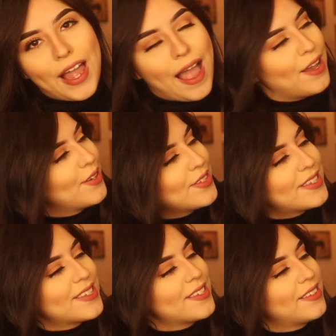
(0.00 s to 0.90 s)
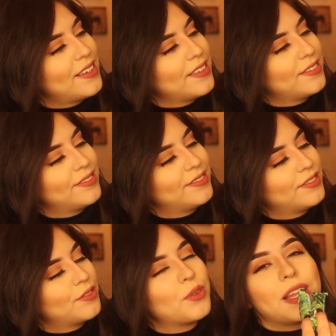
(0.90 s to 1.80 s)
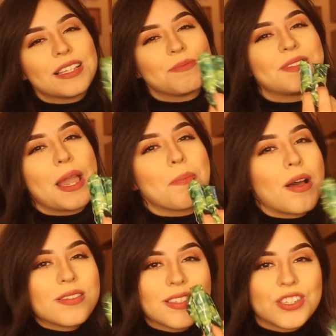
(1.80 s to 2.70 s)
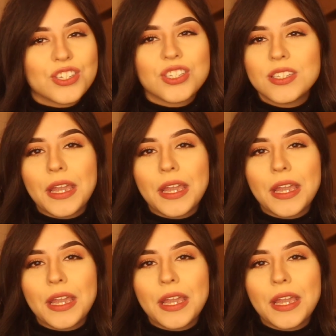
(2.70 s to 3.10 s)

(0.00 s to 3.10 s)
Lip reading: house without some tampons. It's just